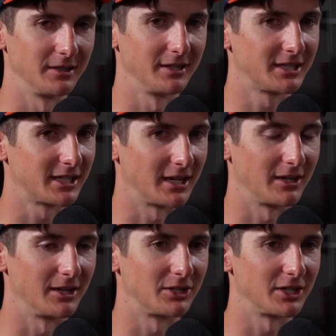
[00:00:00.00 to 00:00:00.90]
like I
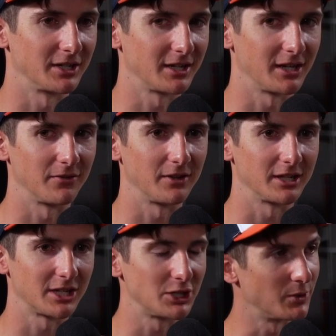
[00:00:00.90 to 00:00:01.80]
said, to kind of
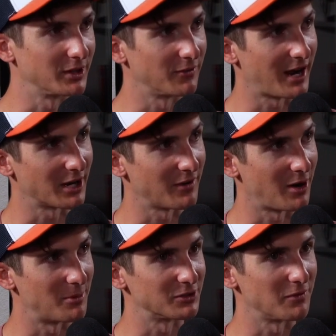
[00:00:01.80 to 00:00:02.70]
accentuate the fact of how
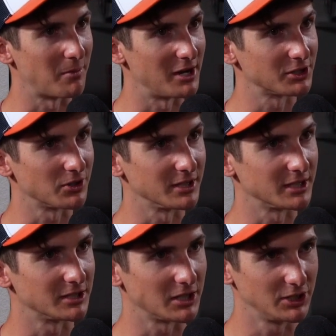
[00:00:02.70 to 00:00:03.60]
much of a monster he is,
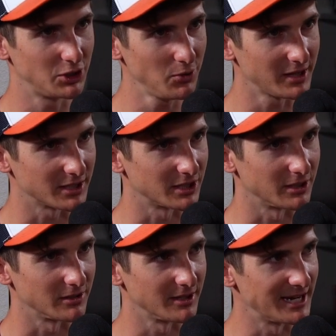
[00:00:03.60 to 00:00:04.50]
he's doing this
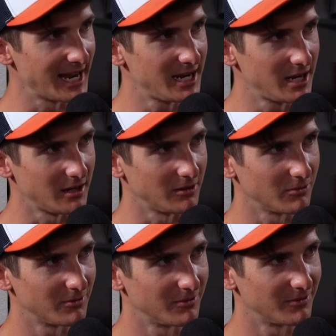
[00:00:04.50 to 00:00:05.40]
in Nike
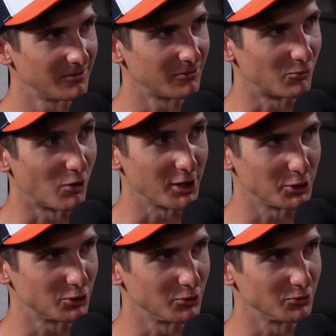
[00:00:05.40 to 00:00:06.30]
running
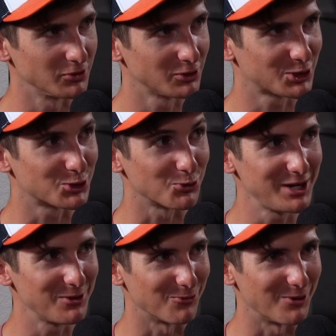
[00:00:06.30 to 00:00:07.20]
shoes,
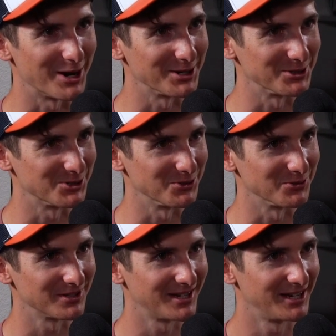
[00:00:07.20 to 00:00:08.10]
street running
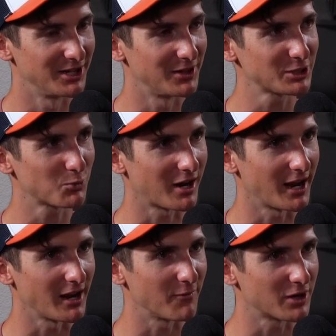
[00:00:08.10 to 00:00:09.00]
shoes. And that's where
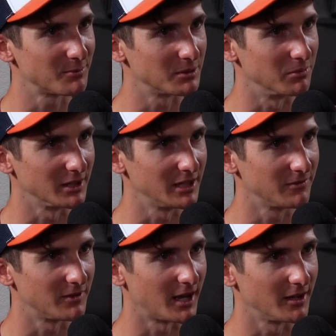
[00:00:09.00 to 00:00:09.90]
I've come to
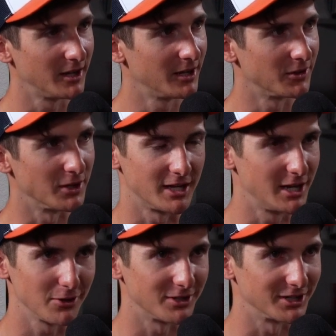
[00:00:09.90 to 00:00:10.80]
believe that the
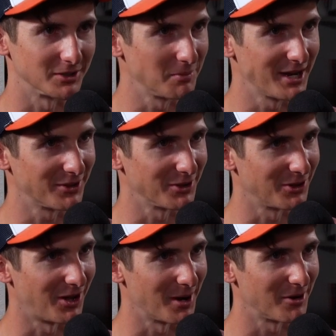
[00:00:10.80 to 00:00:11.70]
gear doesn't make the
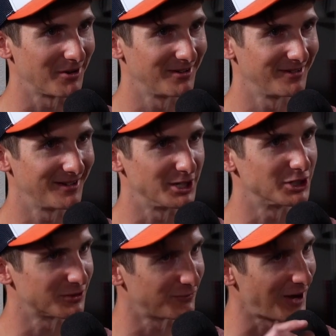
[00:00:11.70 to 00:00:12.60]
climber. It
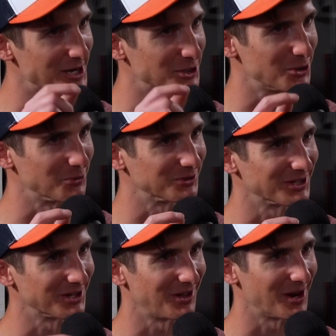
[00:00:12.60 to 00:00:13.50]
just fine tunes
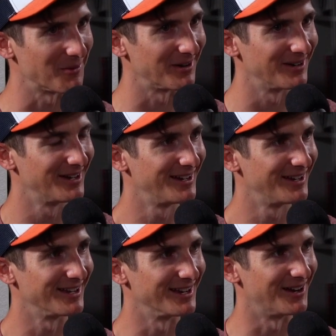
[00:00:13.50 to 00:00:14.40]
the climber.
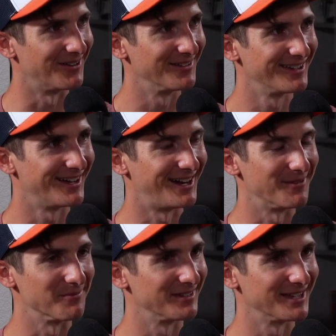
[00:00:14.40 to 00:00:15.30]

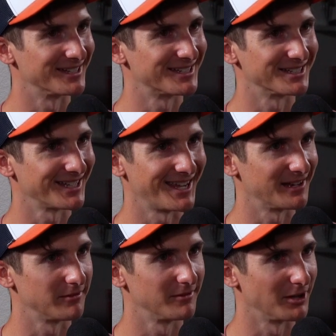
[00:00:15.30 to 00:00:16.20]
It's just like,
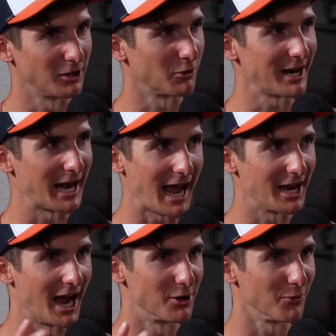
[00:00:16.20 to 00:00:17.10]
granted,
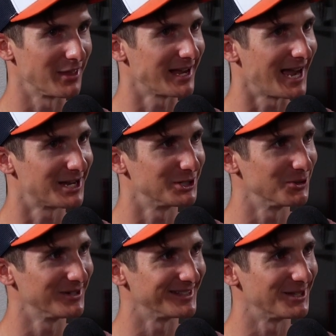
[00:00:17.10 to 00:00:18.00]
I don't think I could
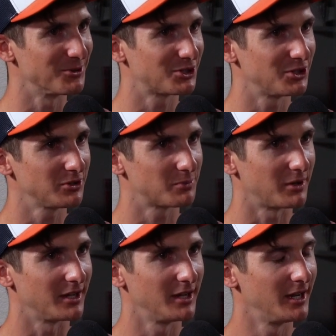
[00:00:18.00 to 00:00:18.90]
do it in those shoes,
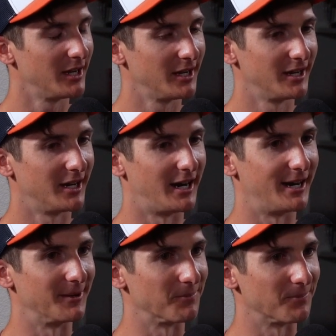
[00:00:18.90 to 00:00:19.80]
but
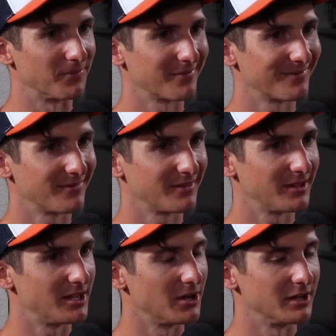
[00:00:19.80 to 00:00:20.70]

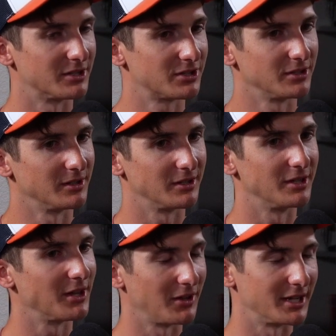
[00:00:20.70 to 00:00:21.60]
it's
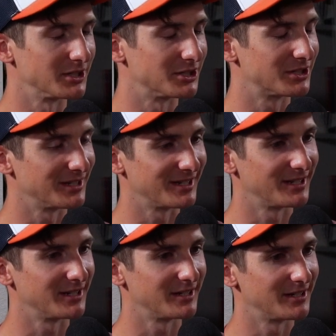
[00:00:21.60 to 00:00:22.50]
nonetheless, it's
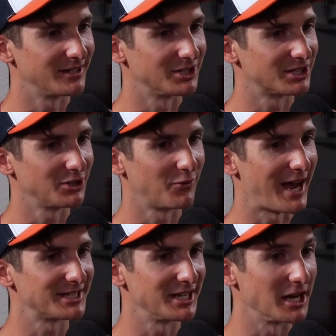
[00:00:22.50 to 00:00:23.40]
just still
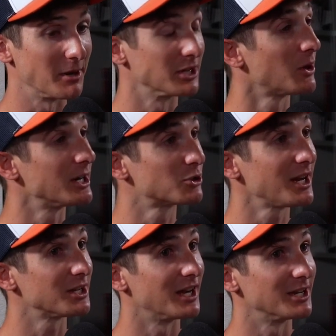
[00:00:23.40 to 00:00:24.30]
fascinating me. So I try
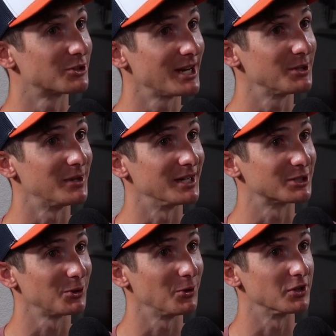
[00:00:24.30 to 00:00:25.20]
to
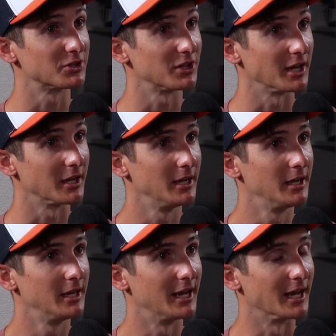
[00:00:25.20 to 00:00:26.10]
solo this thing,
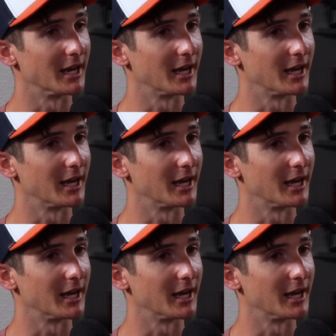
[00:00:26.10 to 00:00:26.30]
and